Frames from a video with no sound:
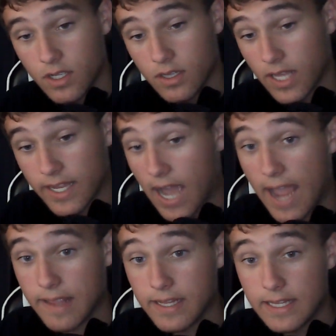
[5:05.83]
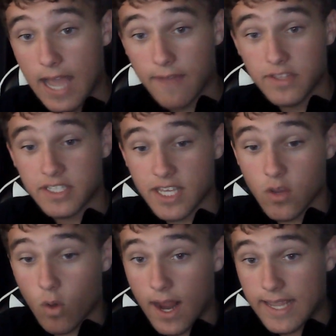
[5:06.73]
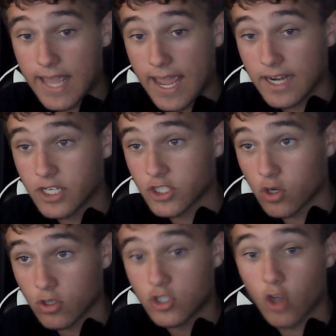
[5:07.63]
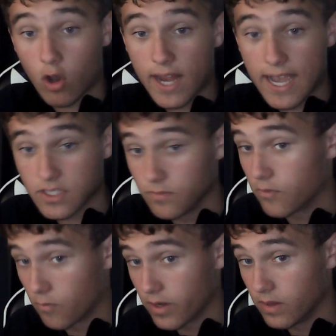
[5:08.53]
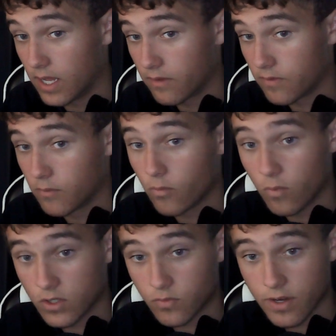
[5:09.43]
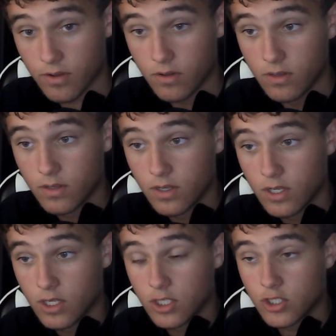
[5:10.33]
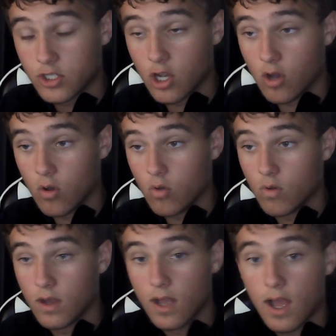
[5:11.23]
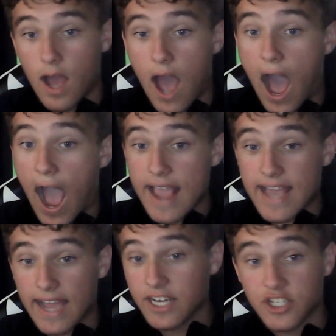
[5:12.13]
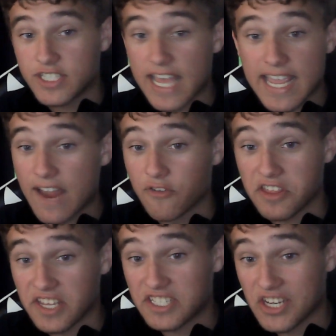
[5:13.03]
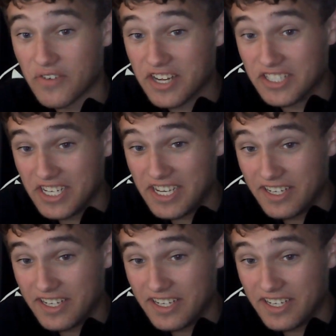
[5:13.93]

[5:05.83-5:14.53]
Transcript: Like, I have this thing where I can't discern sarcasm from real from what's real. So I kind of just take everything seriously.